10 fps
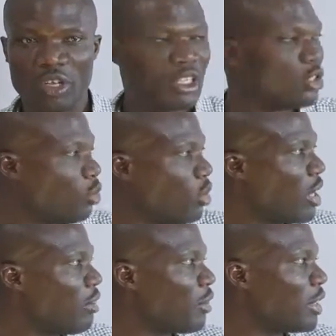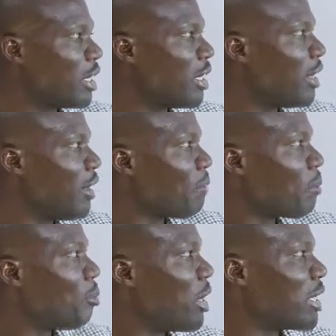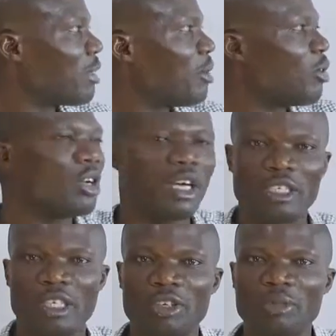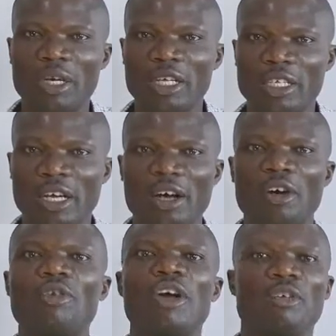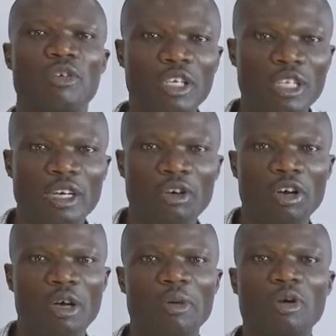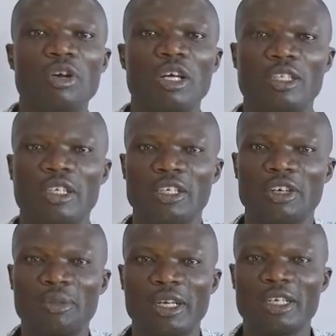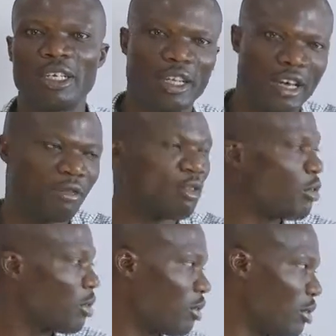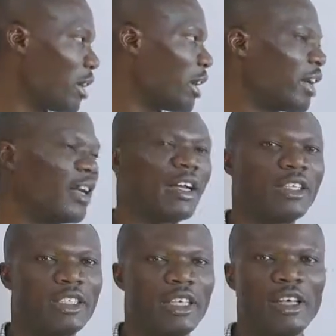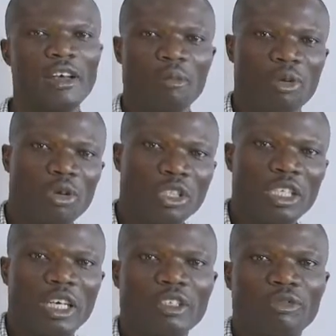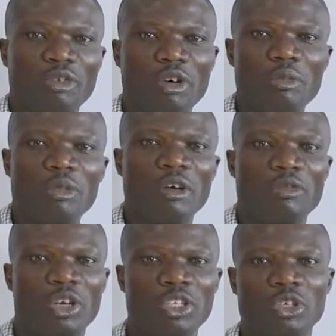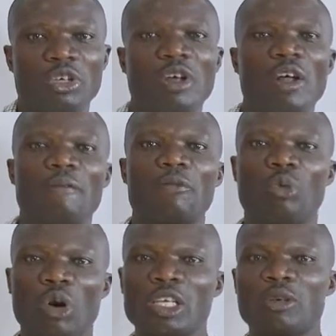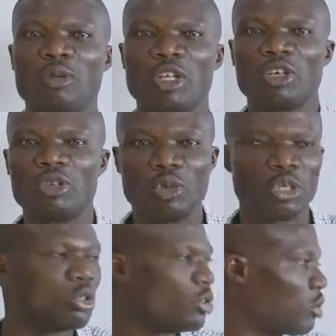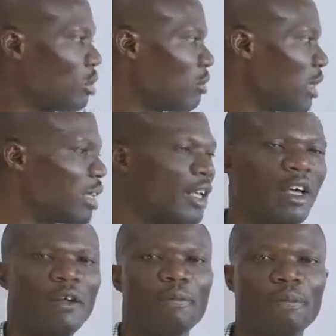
So we have written part amount as the numerator, we have written whole amount as the denominator, therefore we go ahead and say, because it has formed a fraction, what method do we use to convert the